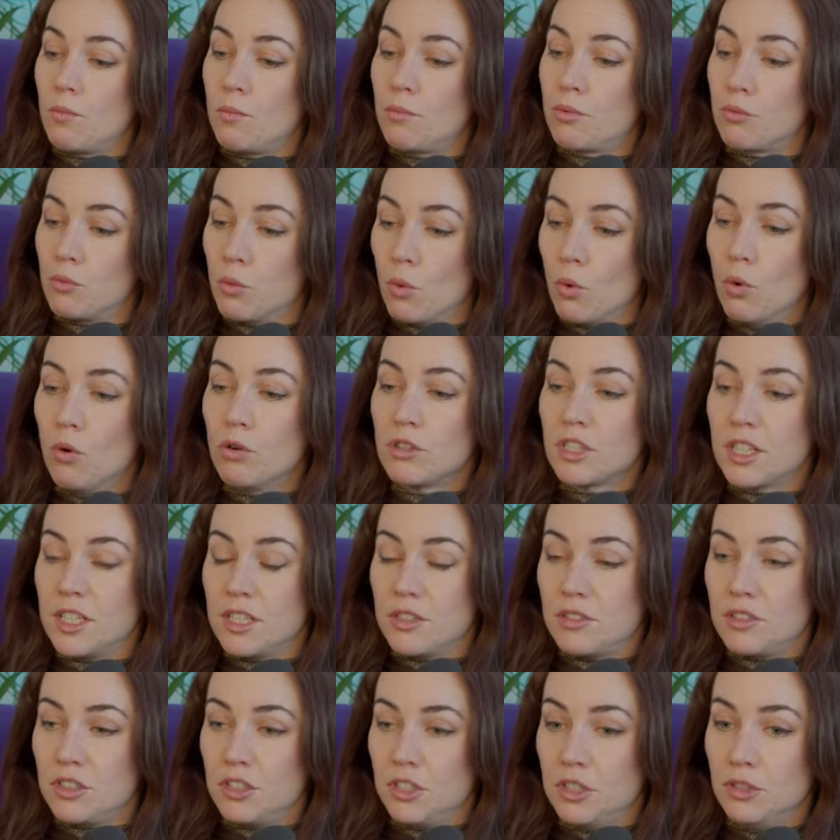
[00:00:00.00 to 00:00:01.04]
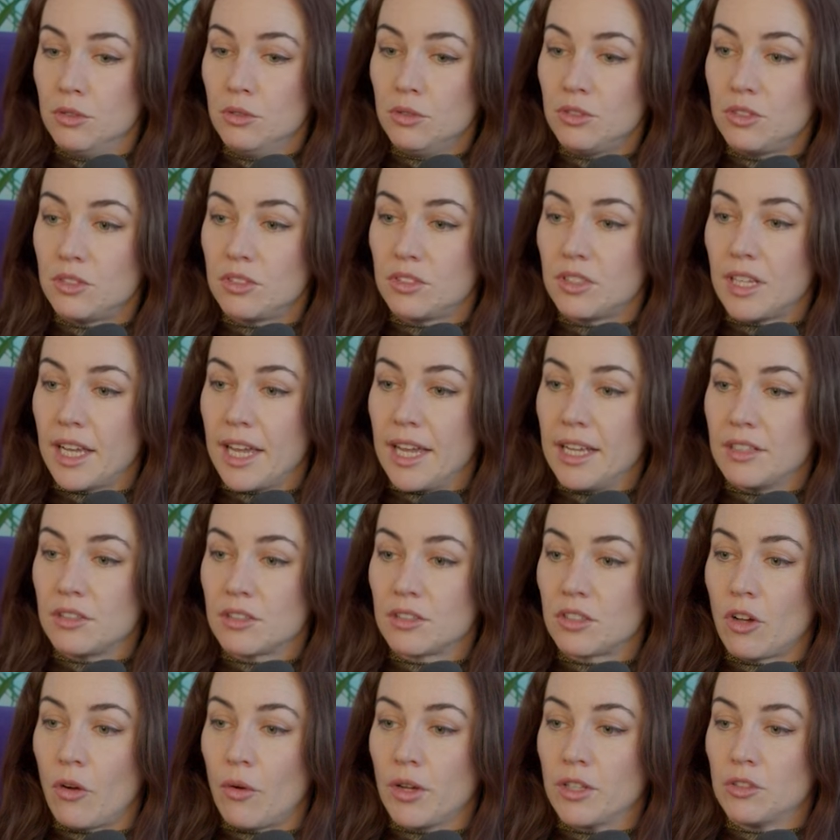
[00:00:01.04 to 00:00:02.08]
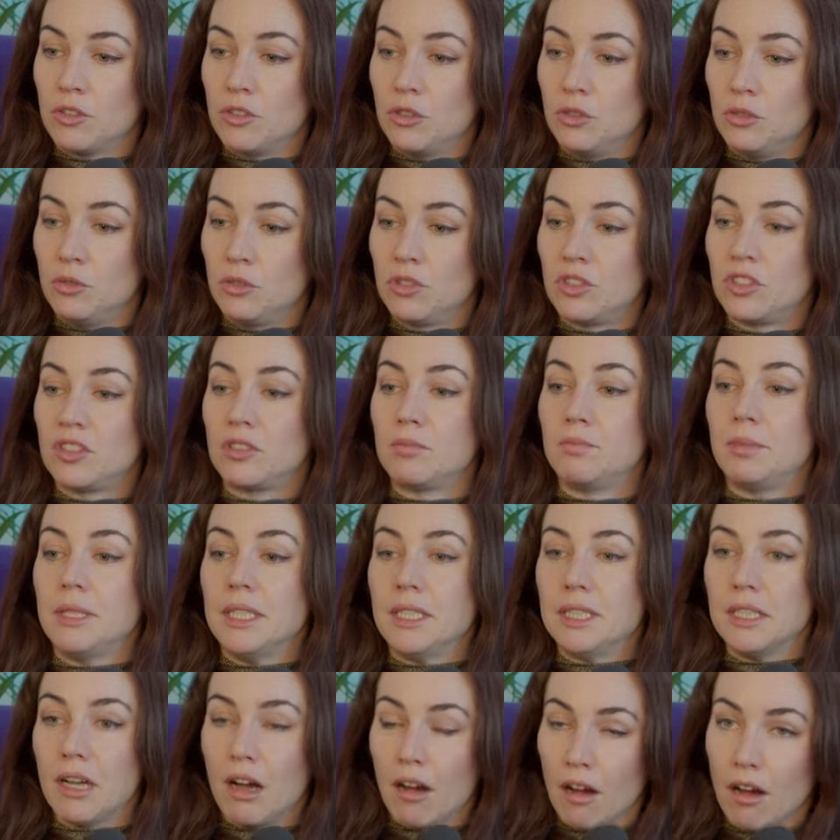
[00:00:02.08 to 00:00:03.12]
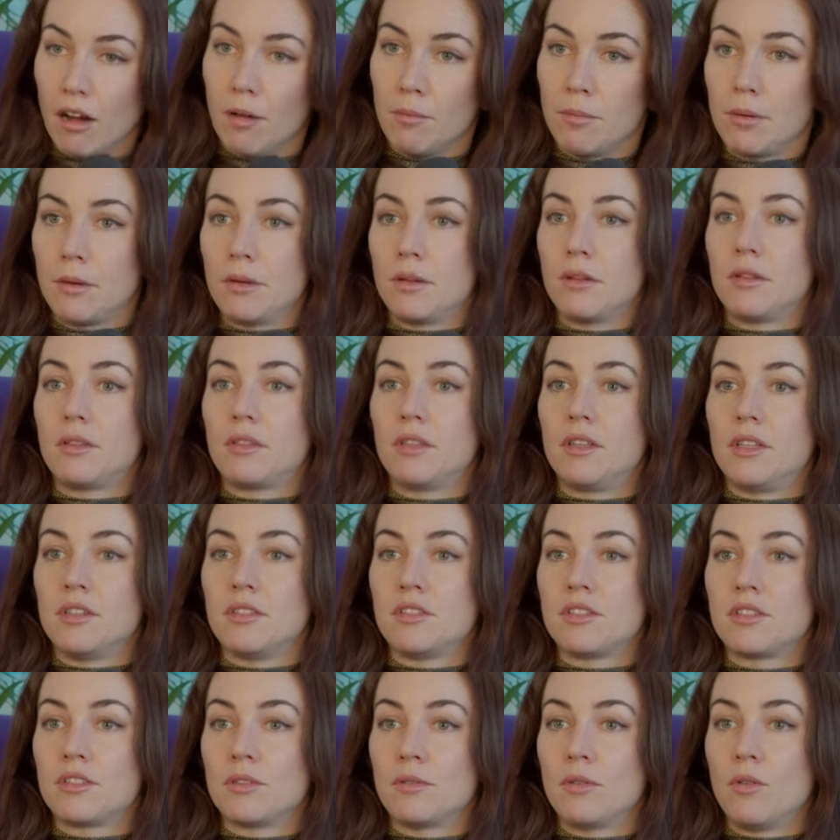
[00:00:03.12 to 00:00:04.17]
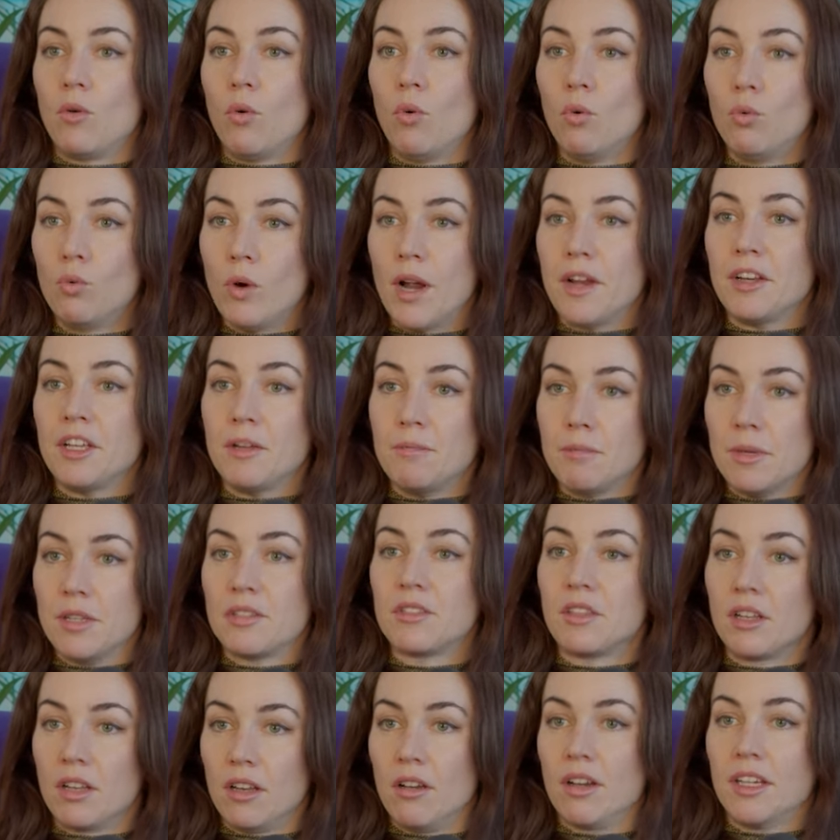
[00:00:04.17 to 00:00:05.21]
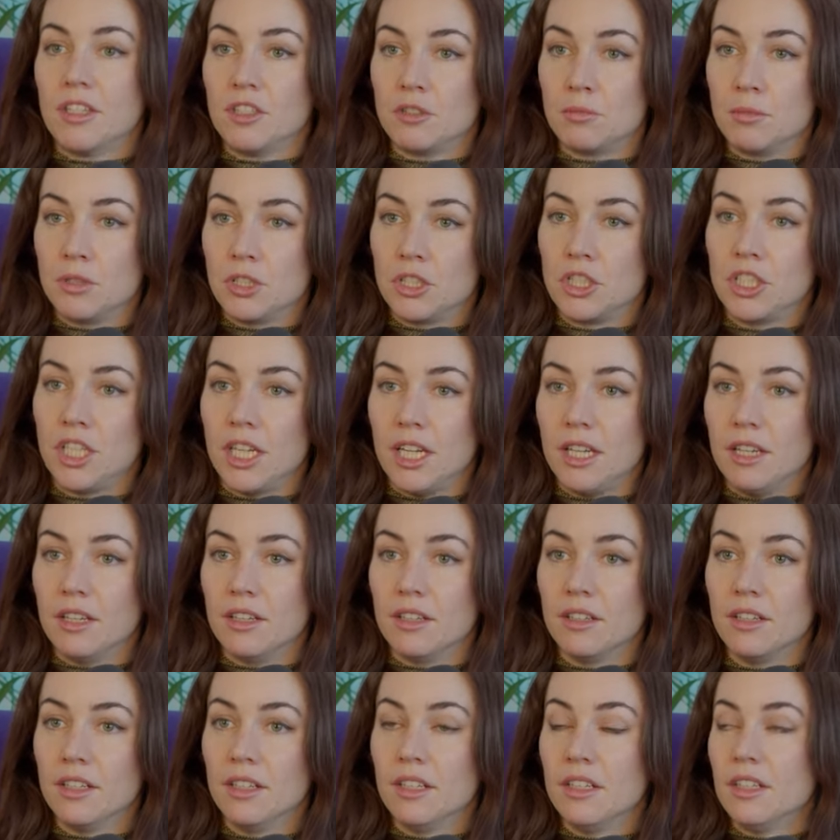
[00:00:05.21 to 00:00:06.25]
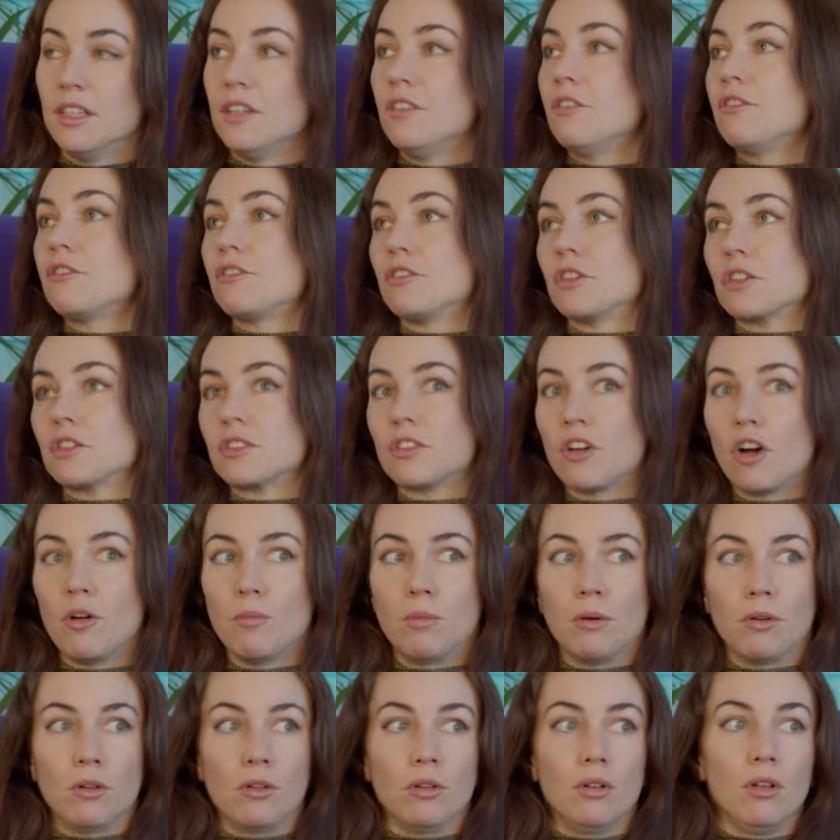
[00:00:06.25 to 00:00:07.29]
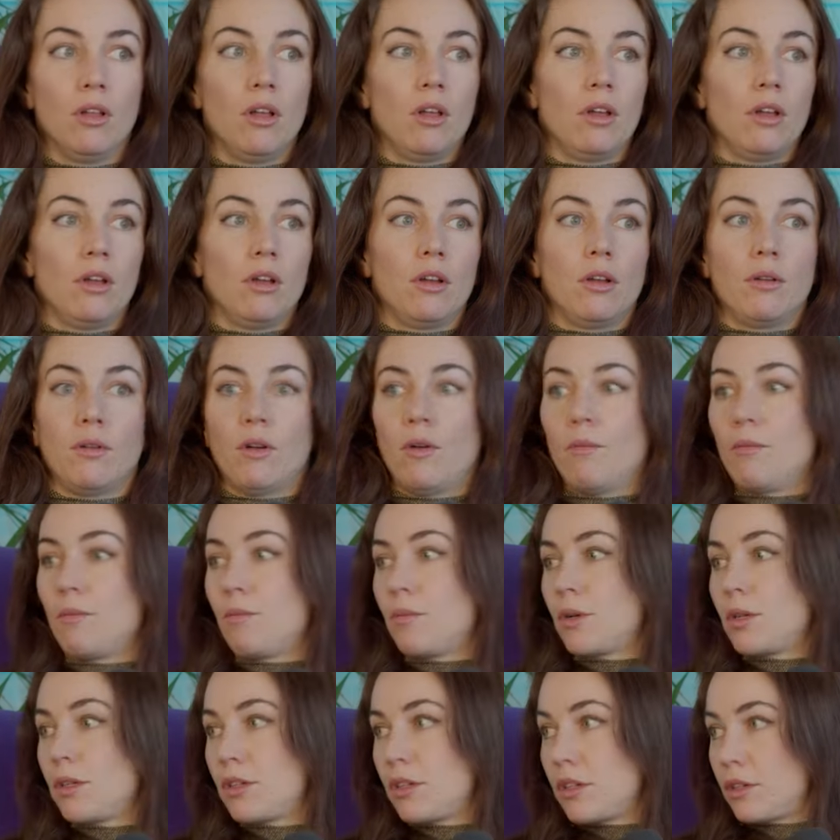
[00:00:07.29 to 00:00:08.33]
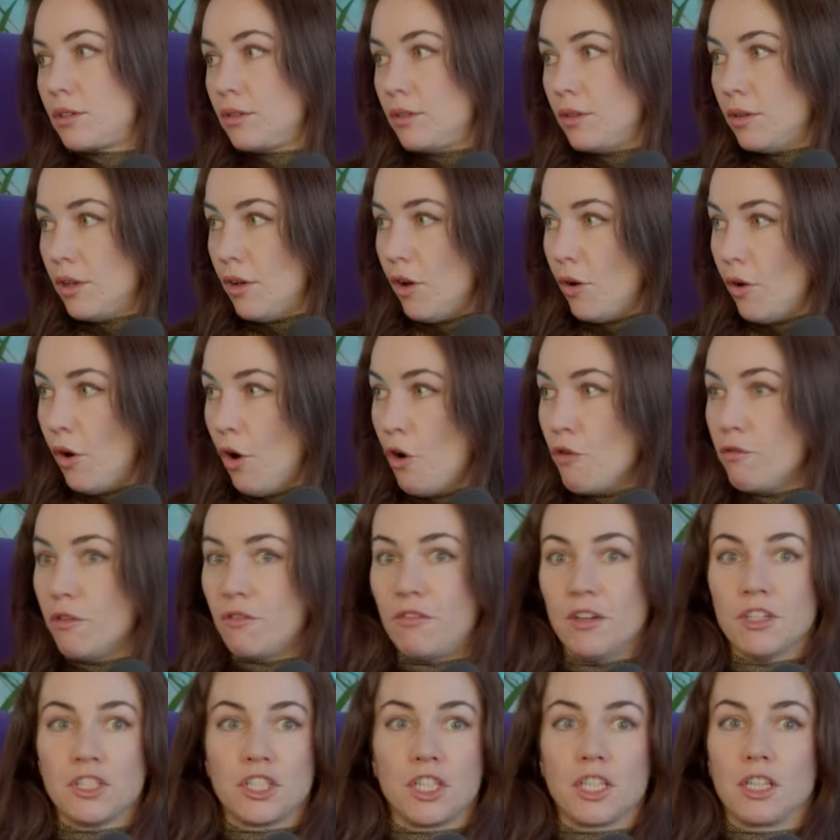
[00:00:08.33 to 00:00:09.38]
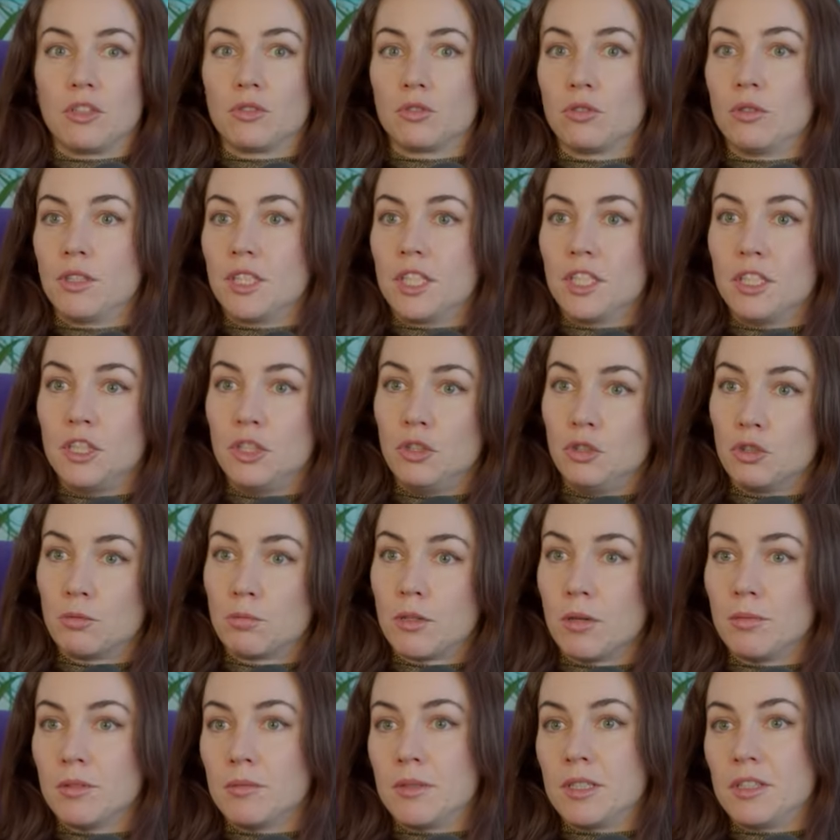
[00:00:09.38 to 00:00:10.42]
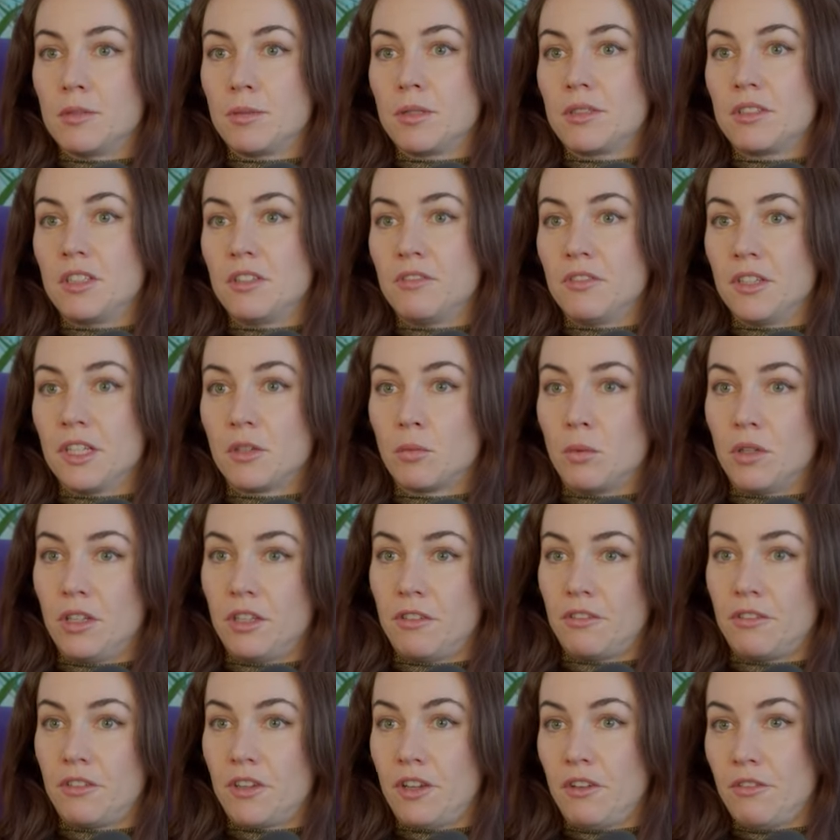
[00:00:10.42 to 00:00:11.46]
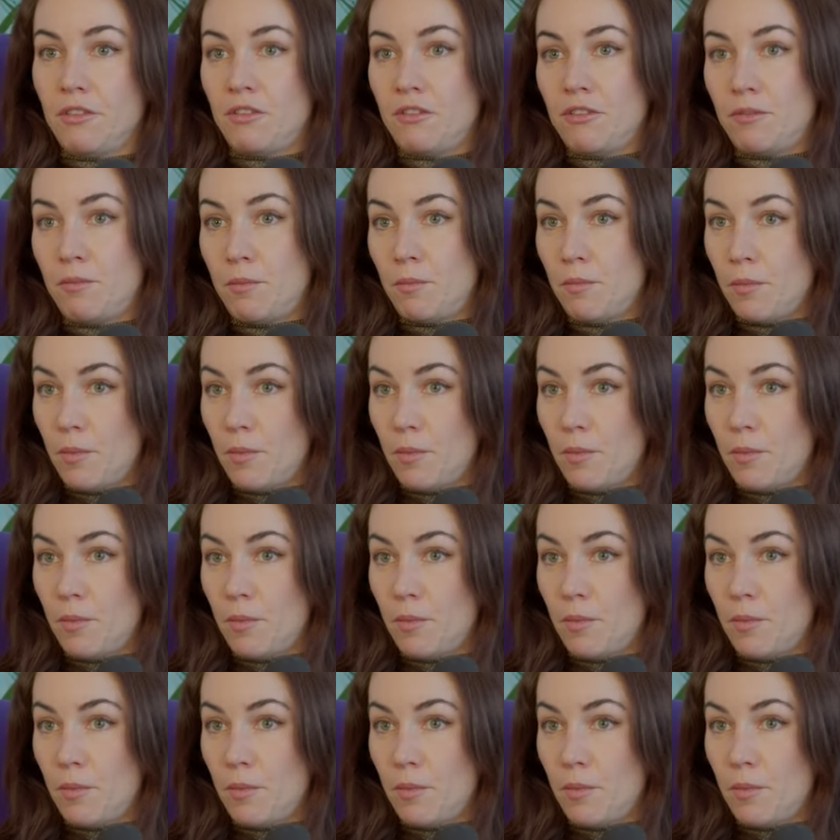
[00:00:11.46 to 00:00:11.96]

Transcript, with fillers: broad in its use it's going to speed up this already misaligned machine for example overfishing is already a huge problem in the pacific well if if